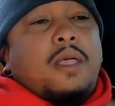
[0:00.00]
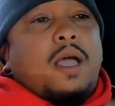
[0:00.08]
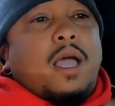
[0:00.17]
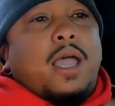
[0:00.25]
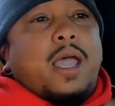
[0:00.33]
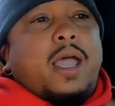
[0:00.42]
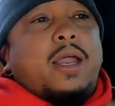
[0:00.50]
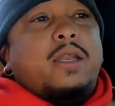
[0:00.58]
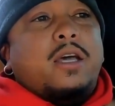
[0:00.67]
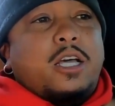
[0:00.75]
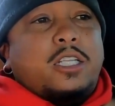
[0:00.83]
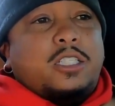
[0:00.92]
I had
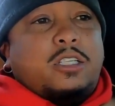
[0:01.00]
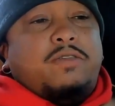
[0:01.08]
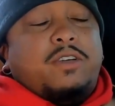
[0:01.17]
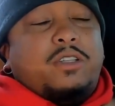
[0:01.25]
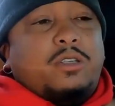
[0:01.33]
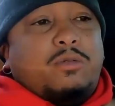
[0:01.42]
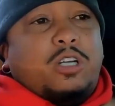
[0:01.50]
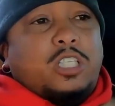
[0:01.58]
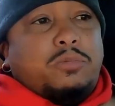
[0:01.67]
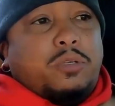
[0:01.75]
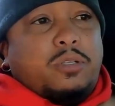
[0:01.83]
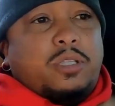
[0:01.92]

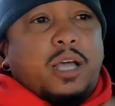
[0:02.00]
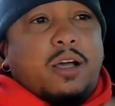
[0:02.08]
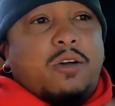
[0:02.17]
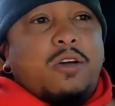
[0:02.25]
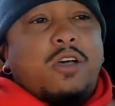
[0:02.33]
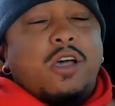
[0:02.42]
non-Z51s built out.